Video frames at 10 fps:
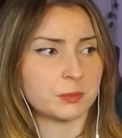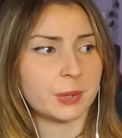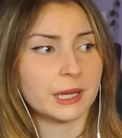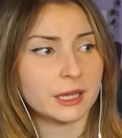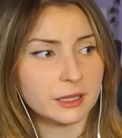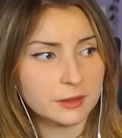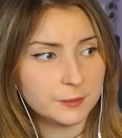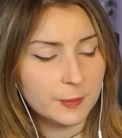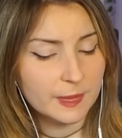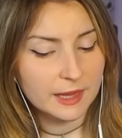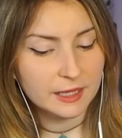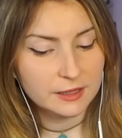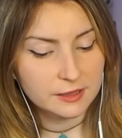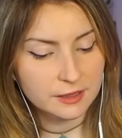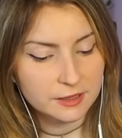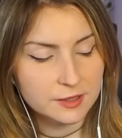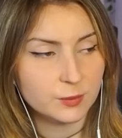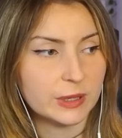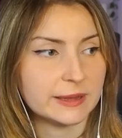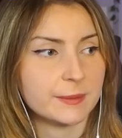But he did it to
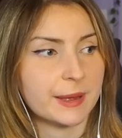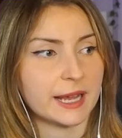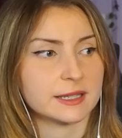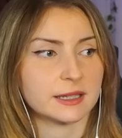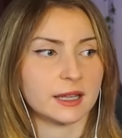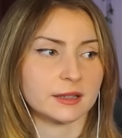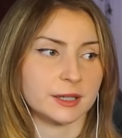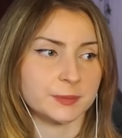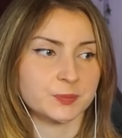bring them back together.